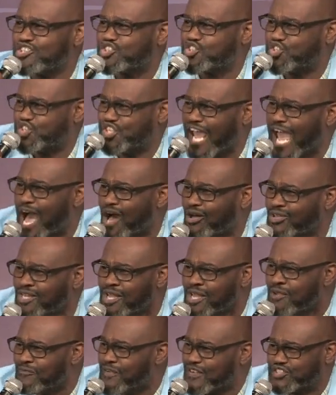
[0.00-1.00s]
shout
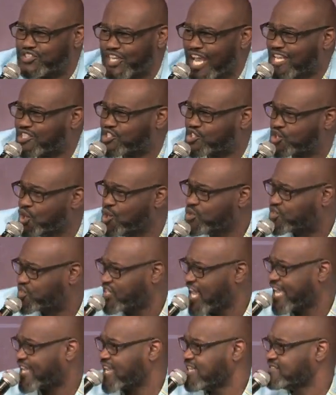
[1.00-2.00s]
for just 2
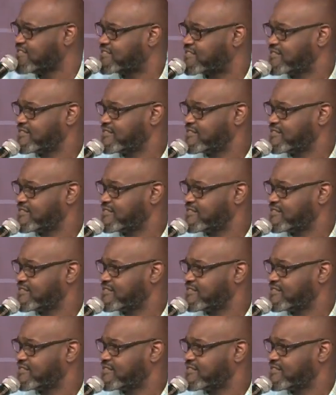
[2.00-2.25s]
seconds.